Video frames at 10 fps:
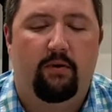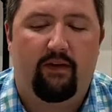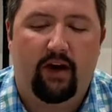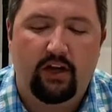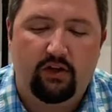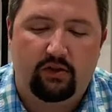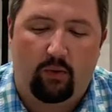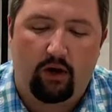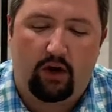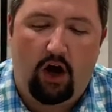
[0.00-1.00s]
Whenever I use the
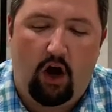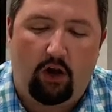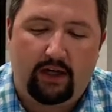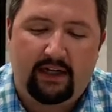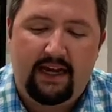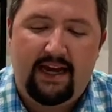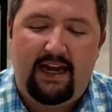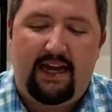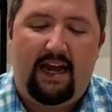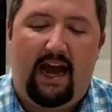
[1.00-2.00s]
word calling,
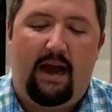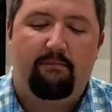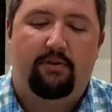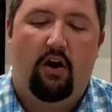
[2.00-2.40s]
I'm